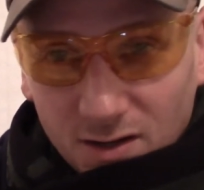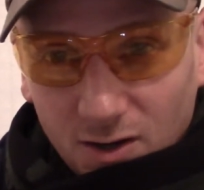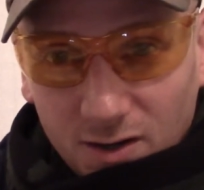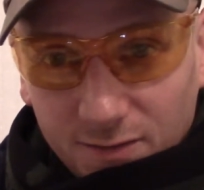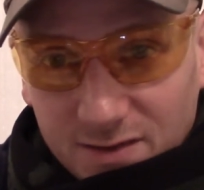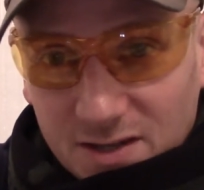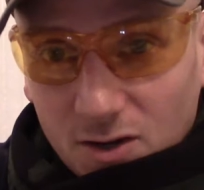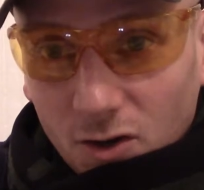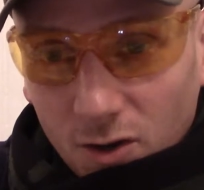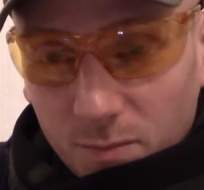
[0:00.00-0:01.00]
If it's
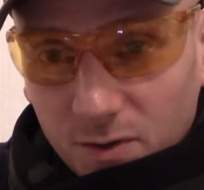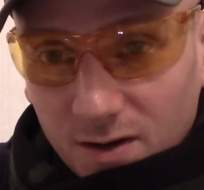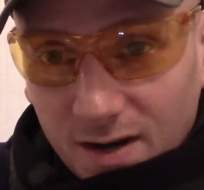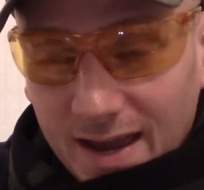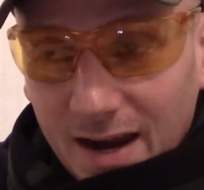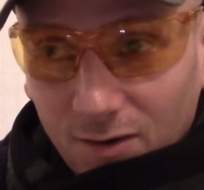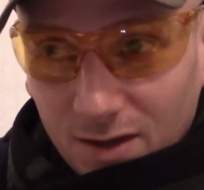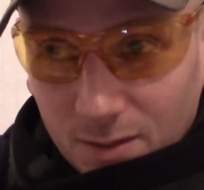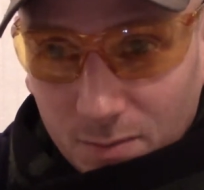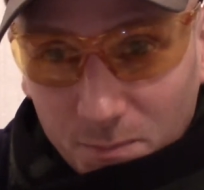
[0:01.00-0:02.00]
an urban
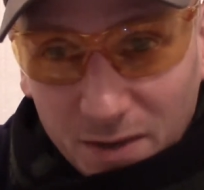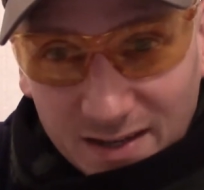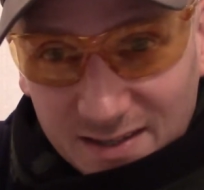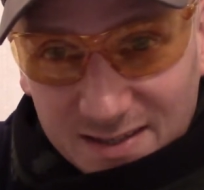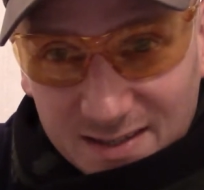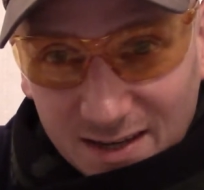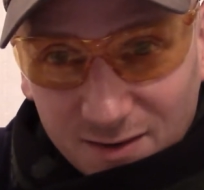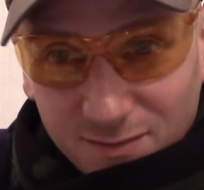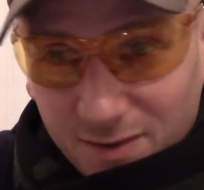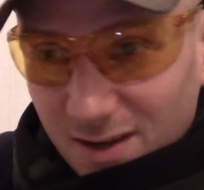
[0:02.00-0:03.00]
area, there'll be bits
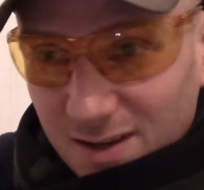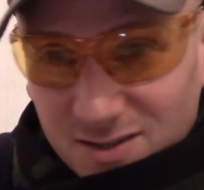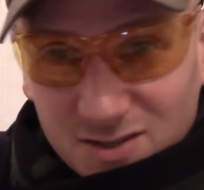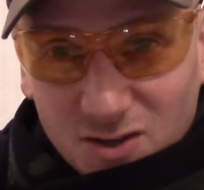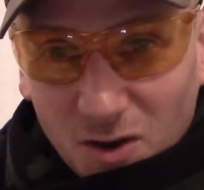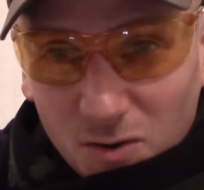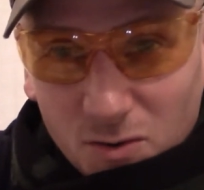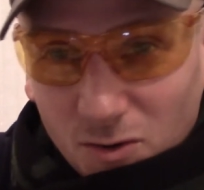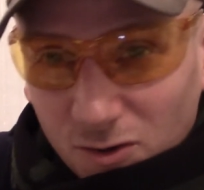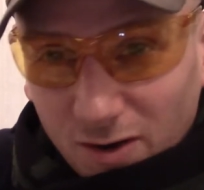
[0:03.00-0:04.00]
of
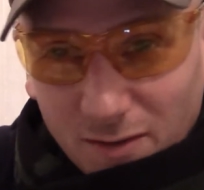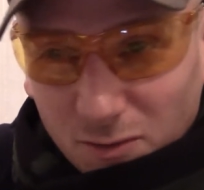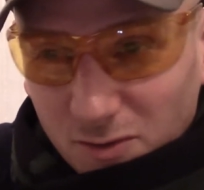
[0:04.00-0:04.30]
stone or gravel,